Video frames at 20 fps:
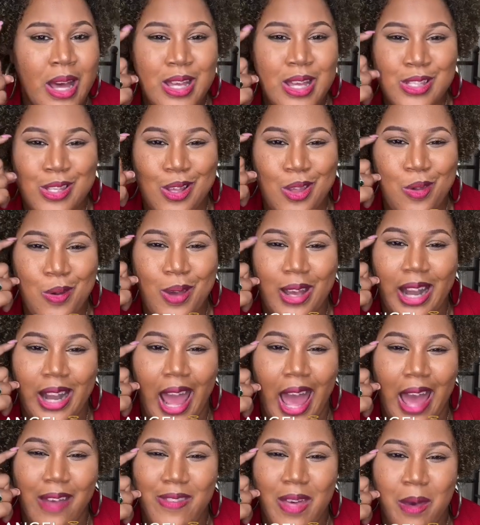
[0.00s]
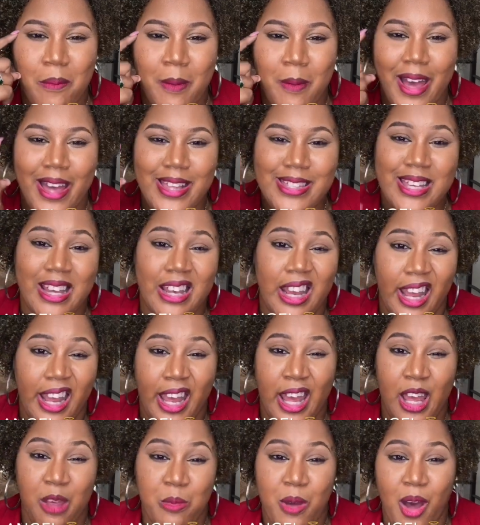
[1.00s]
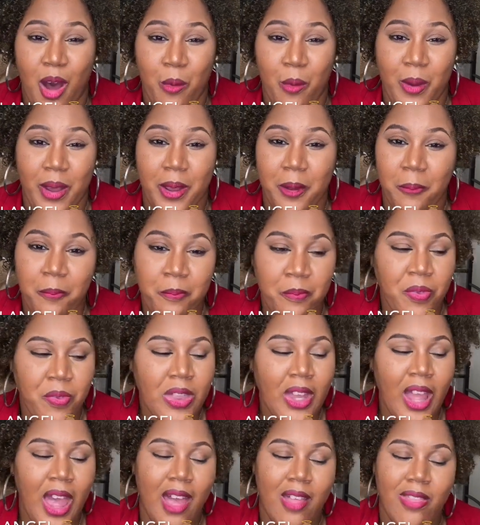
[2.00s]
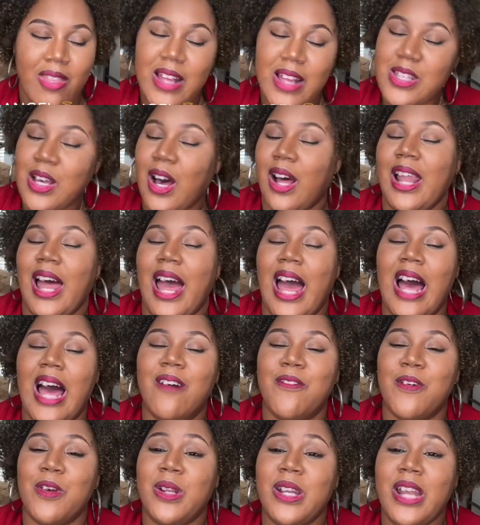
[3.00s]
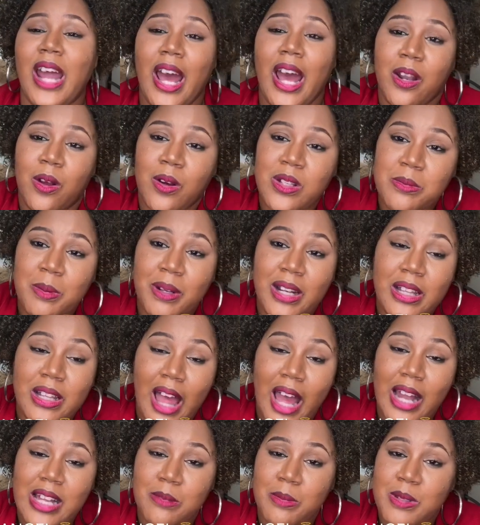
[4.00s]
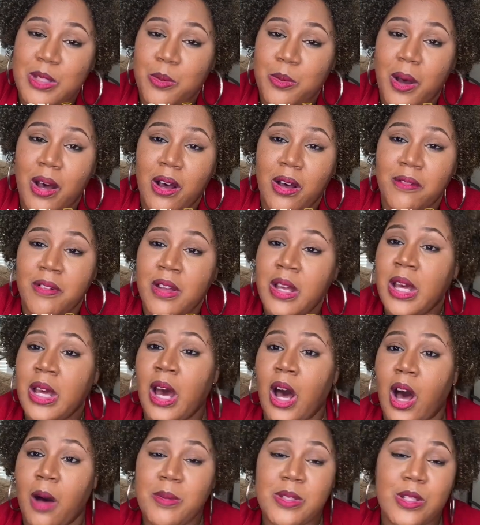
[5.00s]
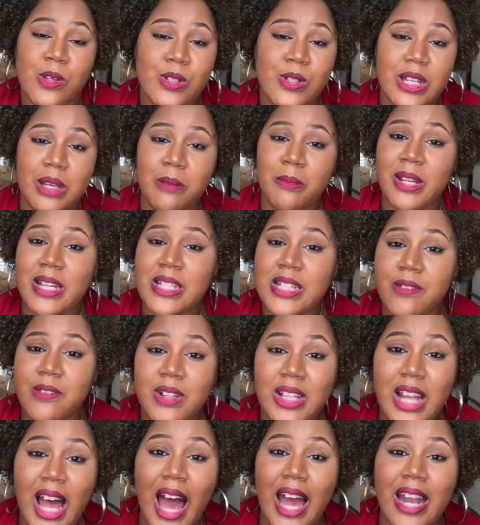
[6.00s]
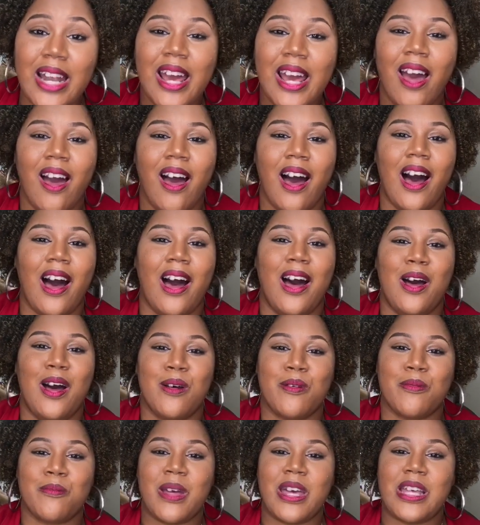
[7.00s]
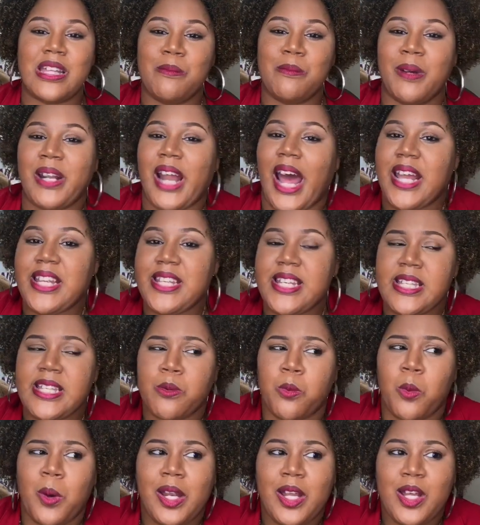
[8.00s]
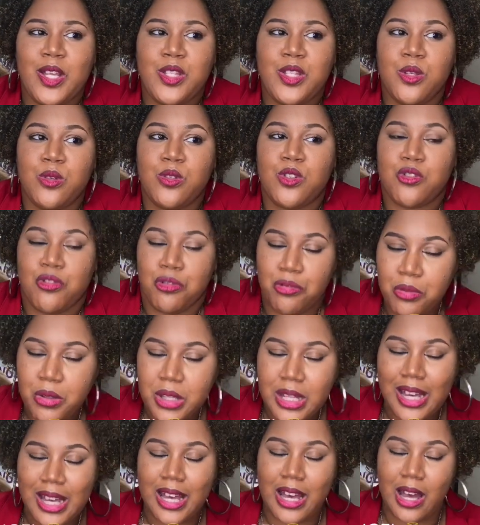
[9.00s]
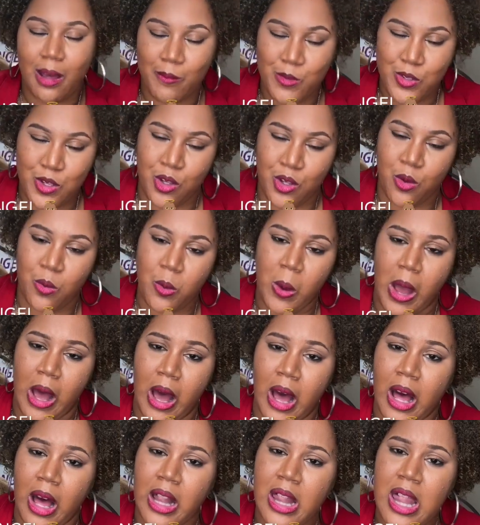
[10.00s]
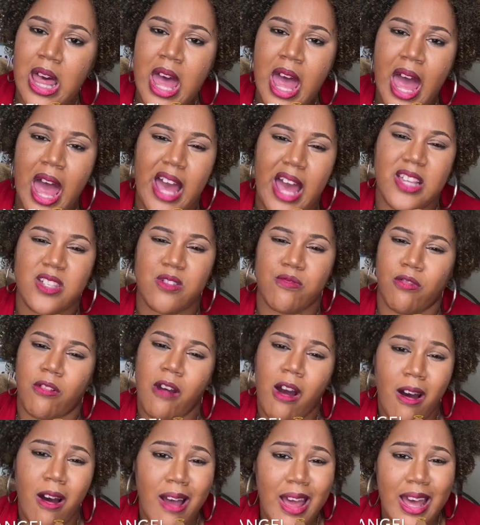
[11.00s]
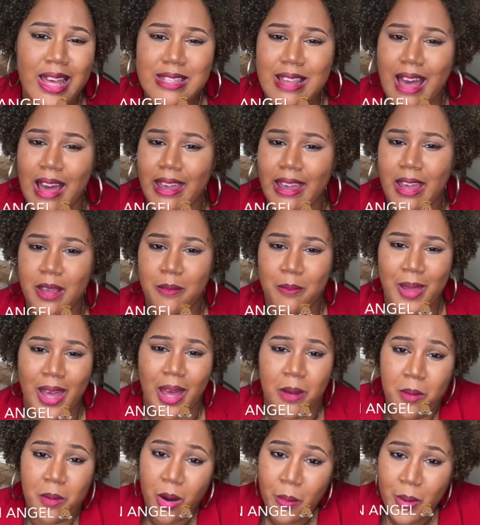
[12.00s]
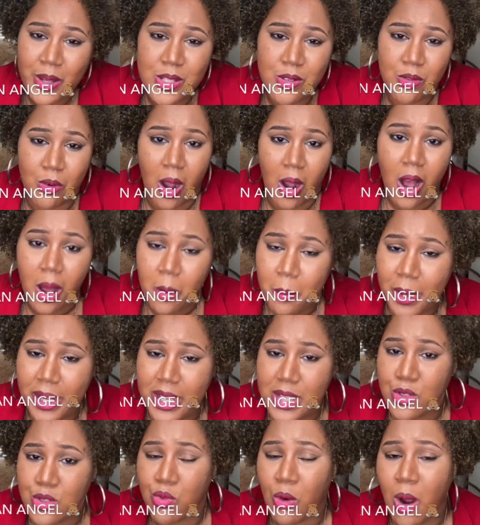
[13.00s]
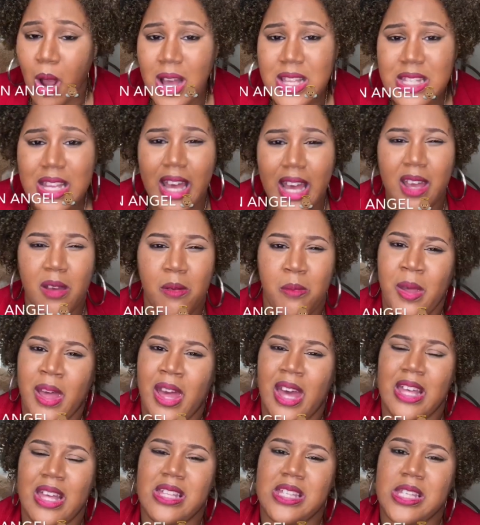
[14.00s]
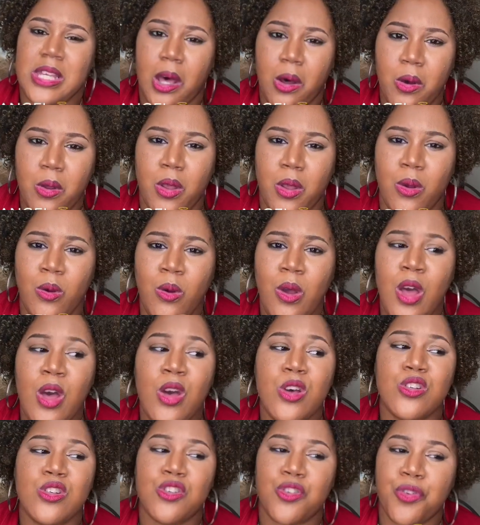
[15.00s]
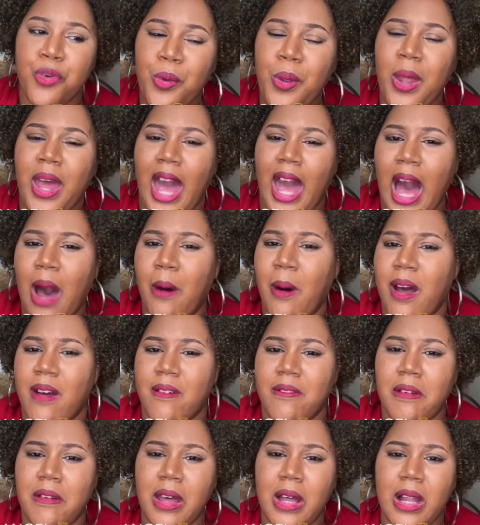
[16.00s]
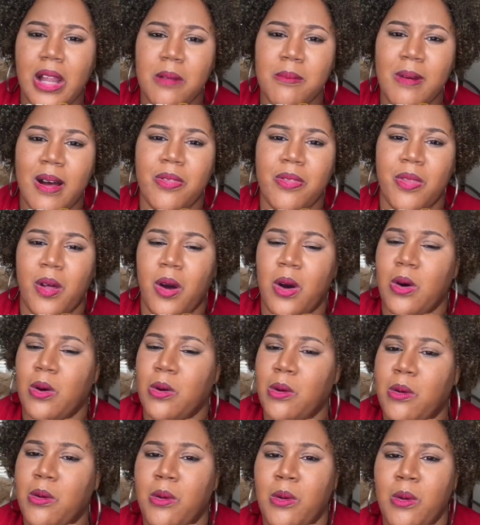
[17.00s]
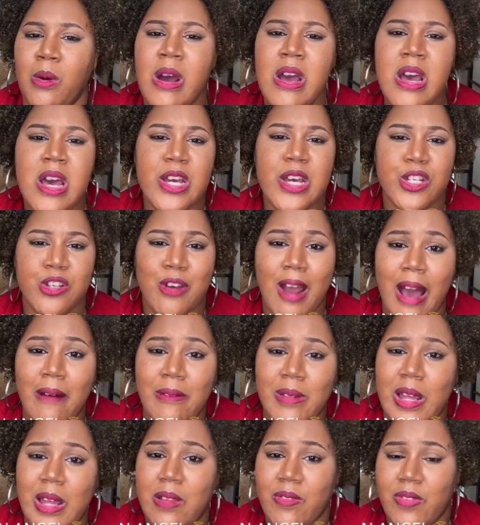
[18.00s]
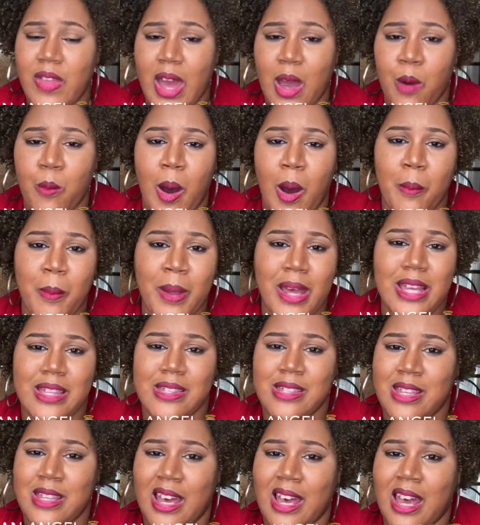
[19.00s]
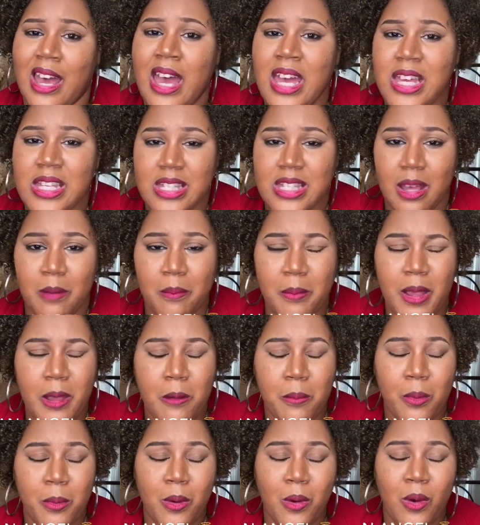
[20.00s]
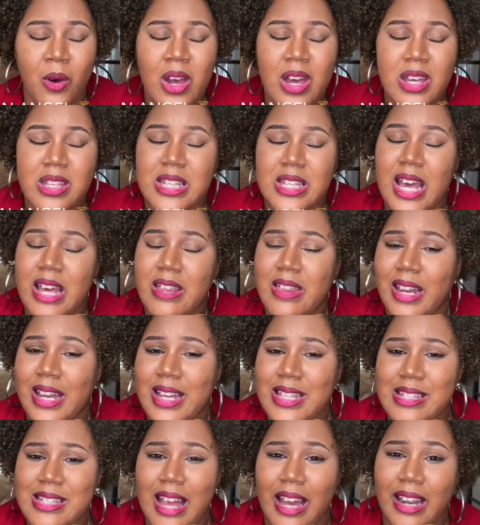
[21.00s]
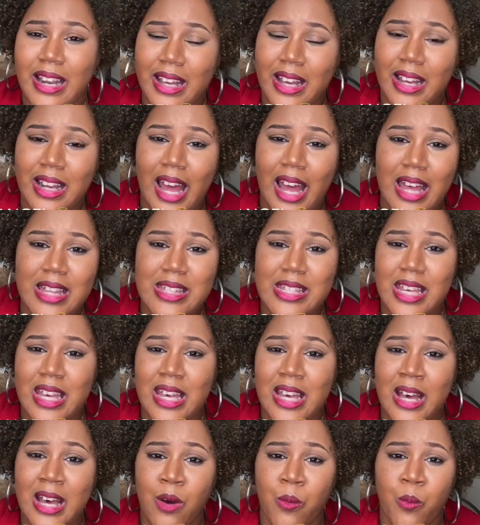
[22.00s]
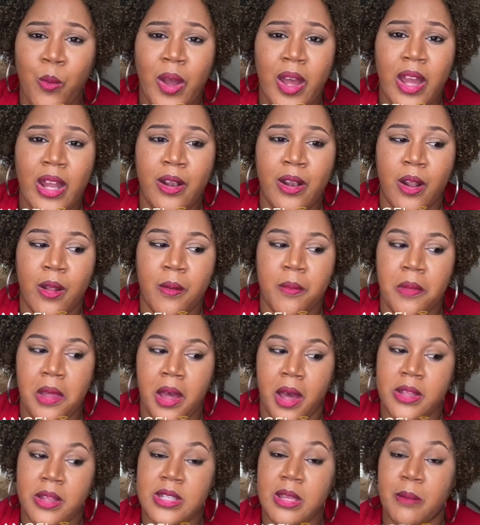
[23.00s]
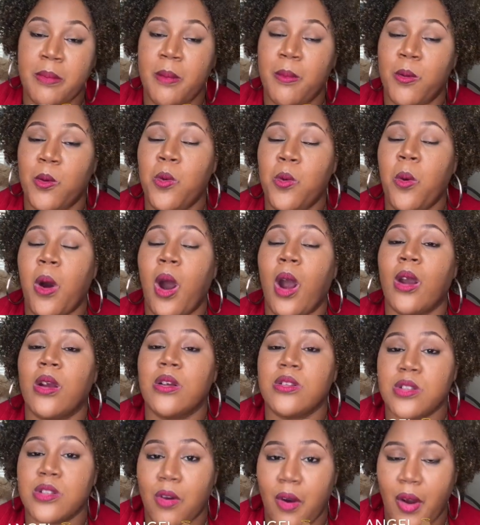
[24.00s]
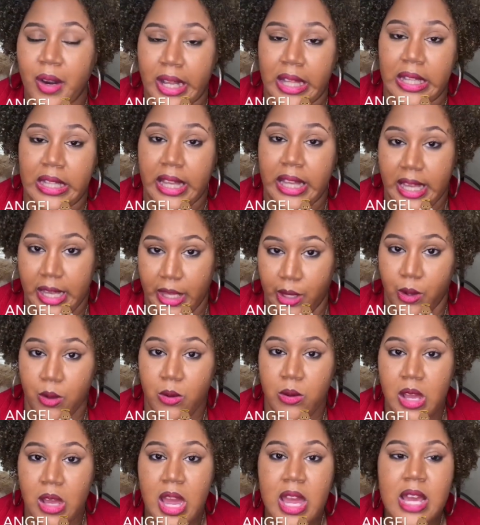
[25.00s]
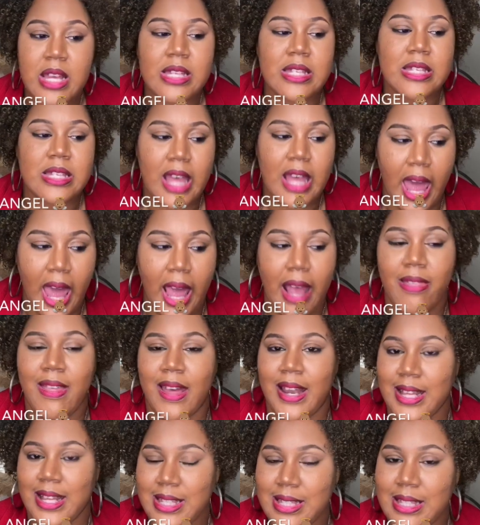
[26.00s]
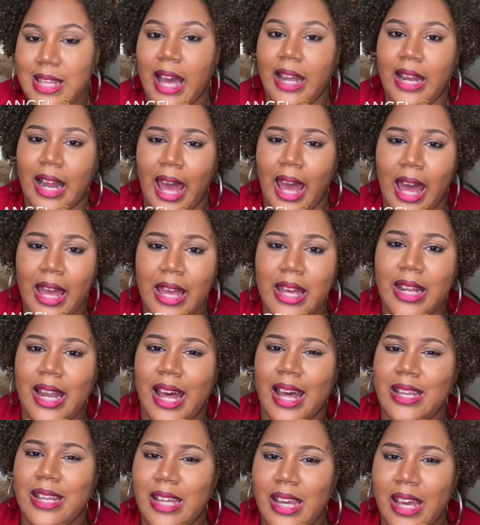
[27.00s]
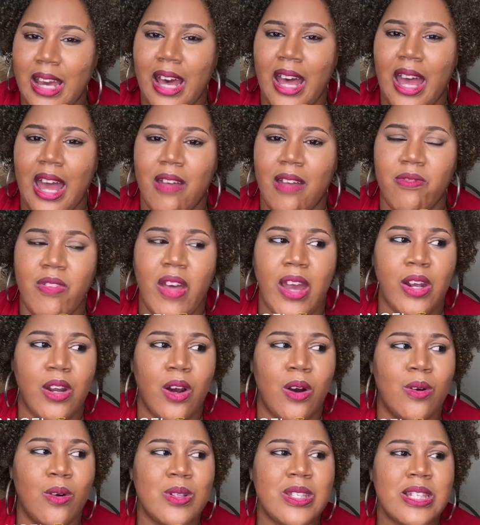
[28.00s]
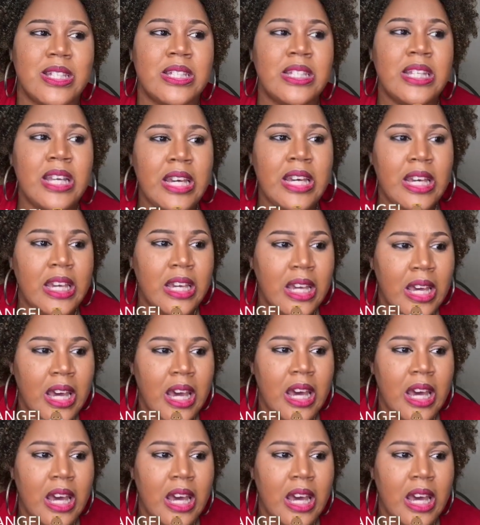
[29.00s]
so you can have that mindset and keep going. That's all I have for you today. I know it's been a lot. It's been 12, almost 13 minutes of a lot. But I just wanted to truly come to you all as raw as I can be. I'm always raw, but as raw as I could be, and tell you truly how I feel about the whole traveling thing while being sick. Some people say that it's not a good idea when some people who aren't chronically ill say that it's not a good idea, and they don't see